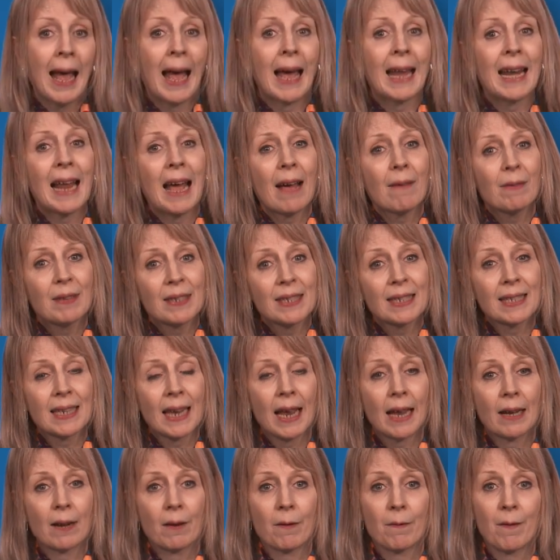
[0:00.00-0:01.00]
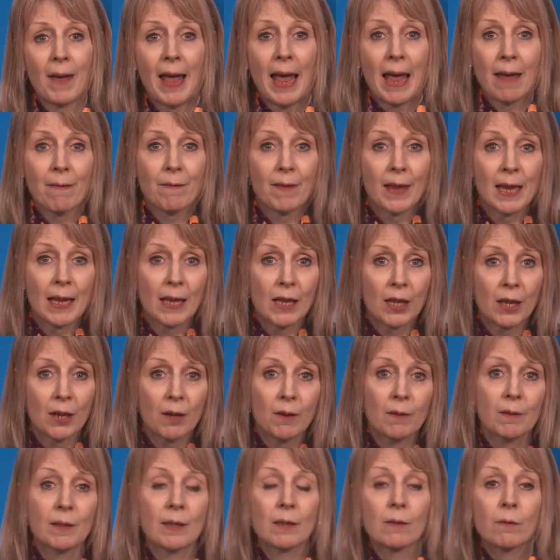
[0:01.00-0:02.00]
and have a set of
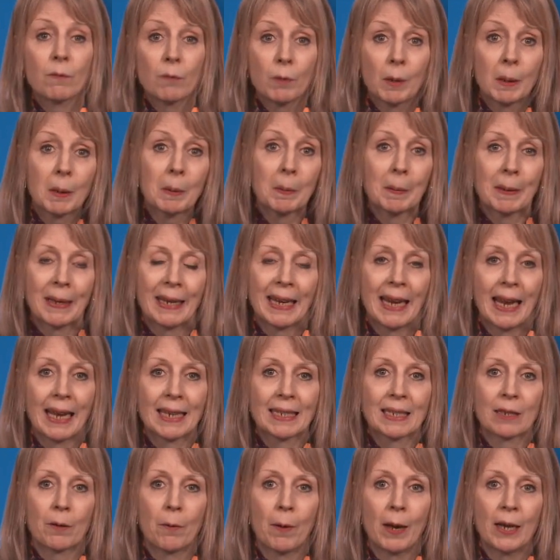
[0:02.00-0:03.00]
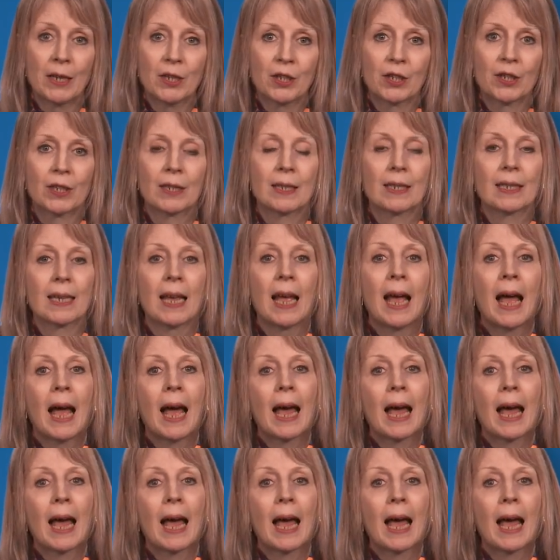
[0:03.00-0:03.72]
FAQs, frequently asked questions,